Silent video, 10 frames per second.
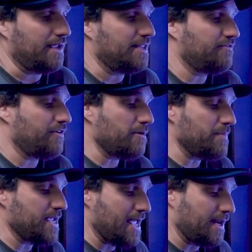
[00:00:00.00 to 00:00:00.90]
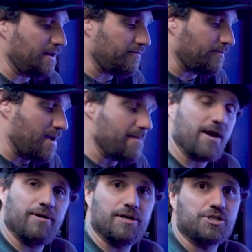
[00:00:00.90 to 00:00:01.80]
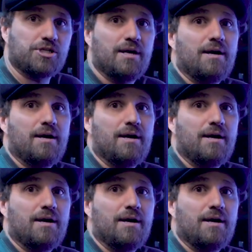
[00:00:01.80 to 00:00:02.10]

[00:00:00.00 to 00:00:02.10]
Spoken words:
in the very beginning of my marriage.